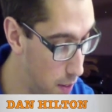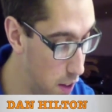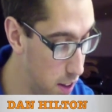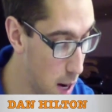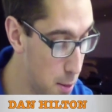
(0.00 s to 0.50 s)

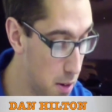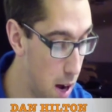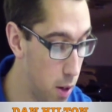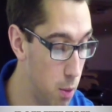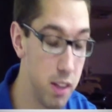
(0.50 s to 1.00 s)
This time
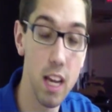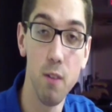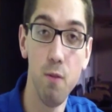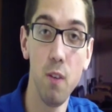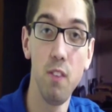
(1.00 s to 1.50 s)
around, it was
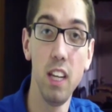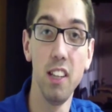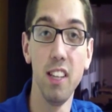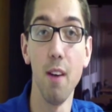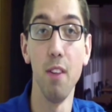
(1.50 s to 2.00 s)
a
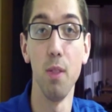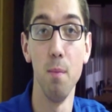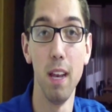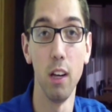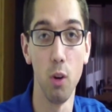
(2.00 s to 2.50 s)
57th
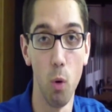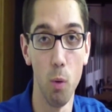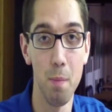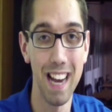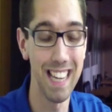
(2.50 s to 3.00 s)
minute
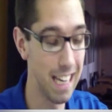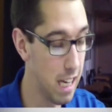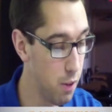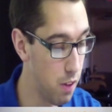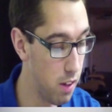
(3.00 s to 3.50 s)
goal by
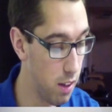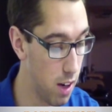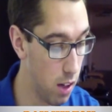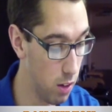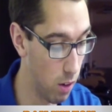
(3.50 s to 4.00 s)
Ethan
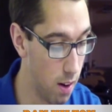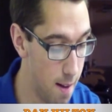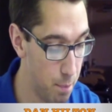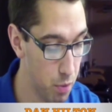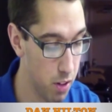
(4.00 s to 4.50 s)
Cutler,
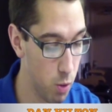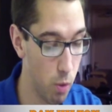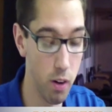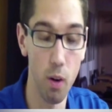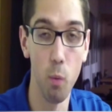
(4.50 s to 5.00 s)

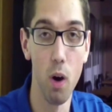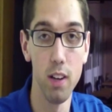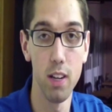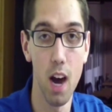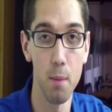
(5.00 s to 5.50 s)
scoring on a
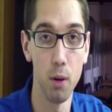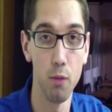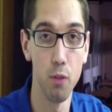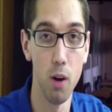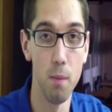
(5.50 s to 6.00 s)
one-timer
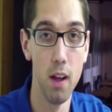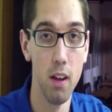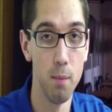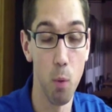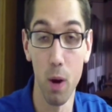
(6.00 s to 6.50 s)
from
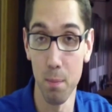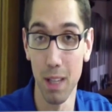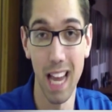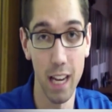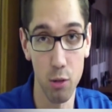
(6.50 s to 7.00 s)

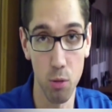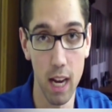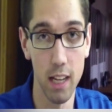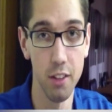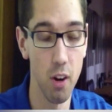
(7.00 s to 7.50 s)
point-blank
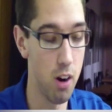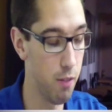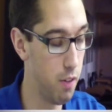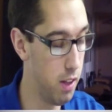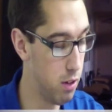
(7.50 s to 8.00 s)
range
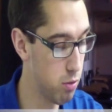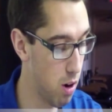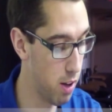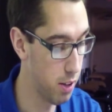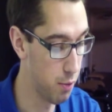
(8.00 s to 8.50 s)
off the
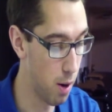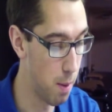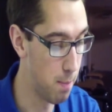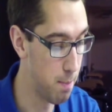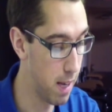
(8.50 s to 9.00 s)
cross
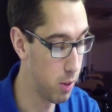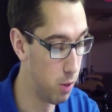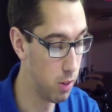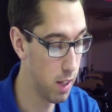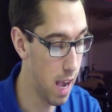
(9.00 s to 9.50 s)
from
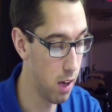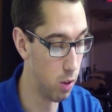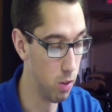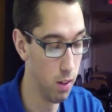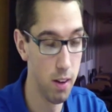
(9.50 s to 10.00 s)
Michael
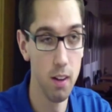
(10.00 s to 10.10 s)
Cagle.